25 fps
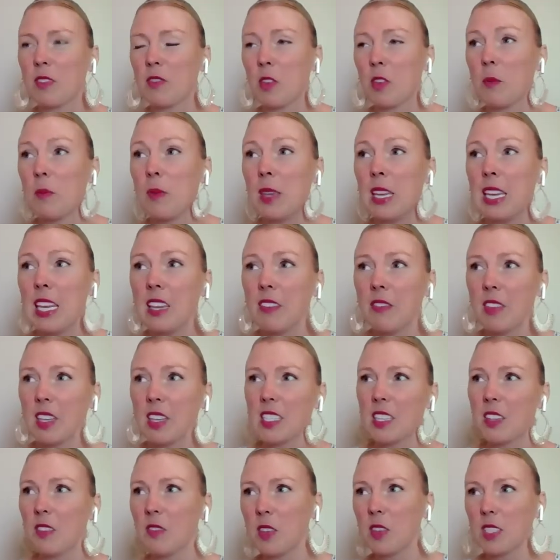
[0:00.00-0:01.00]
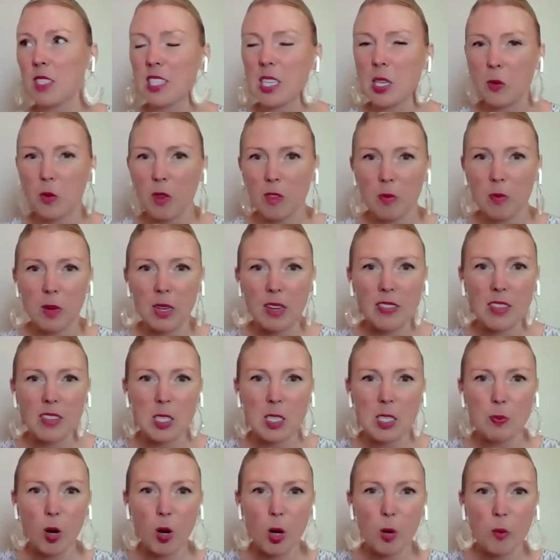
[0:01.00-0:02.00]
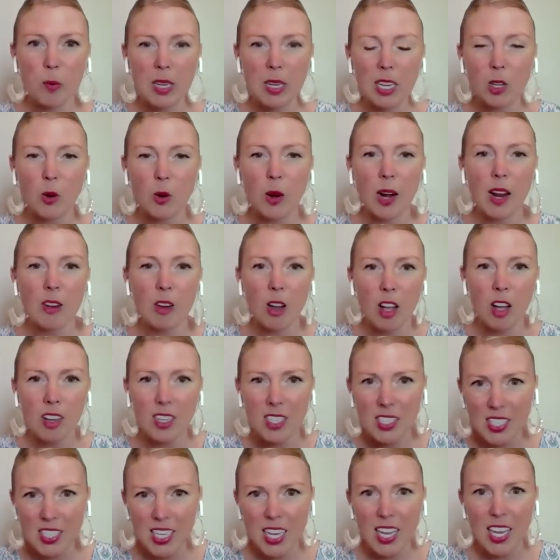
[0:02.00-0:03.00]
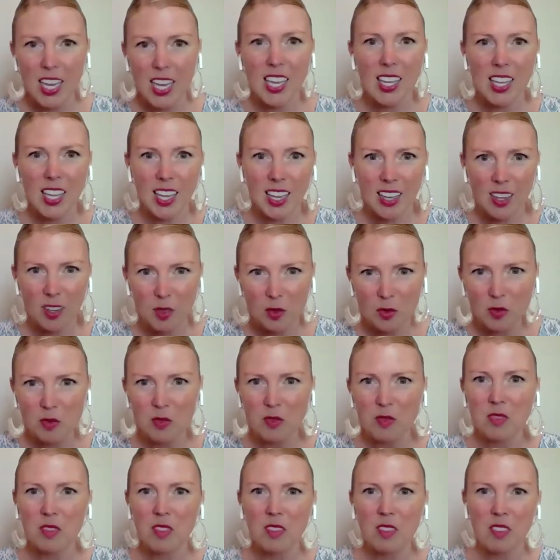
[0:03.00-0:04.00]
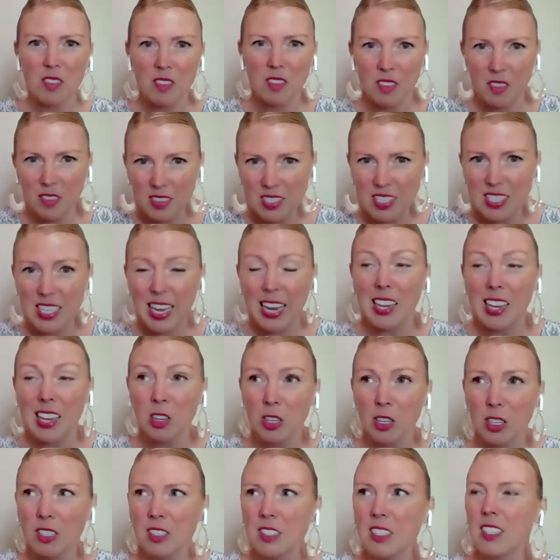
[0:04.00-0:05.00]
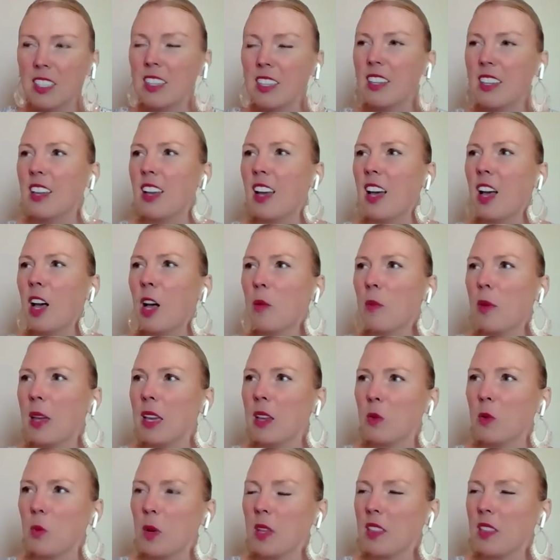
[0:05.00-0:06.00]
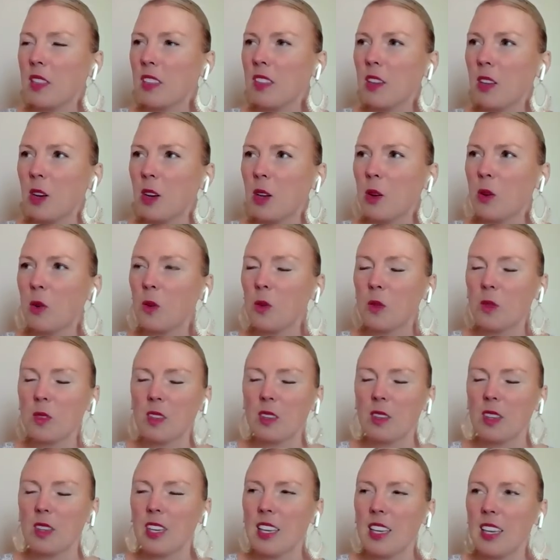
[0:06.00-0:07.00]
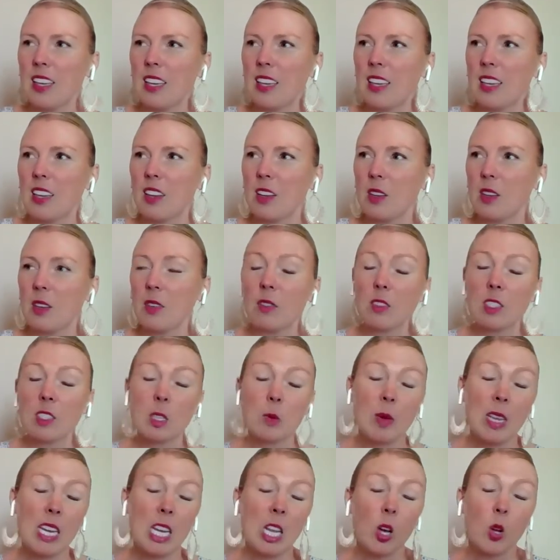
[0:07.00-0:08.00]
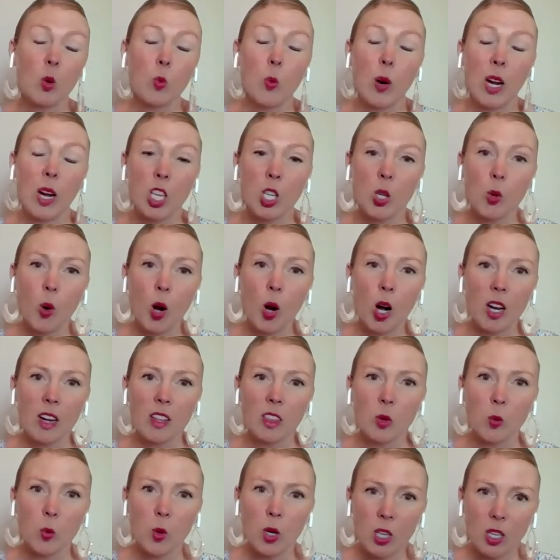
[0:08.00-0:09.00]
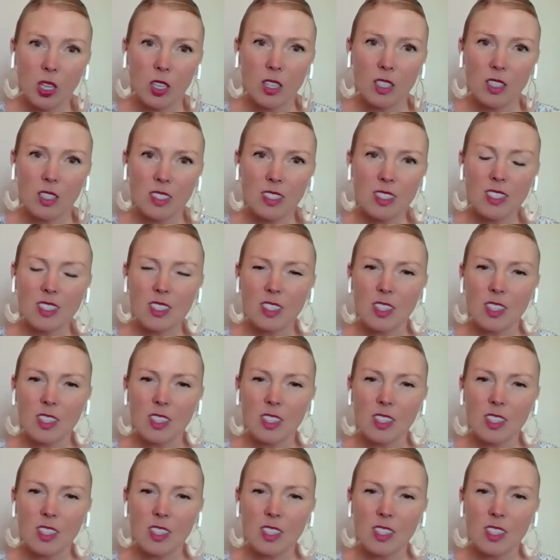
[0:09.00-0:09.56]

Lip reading: For many of us, it feels like we've been in this permanent Groundhog's Day kind of cycle. And with, you know, depending on where you are in the world,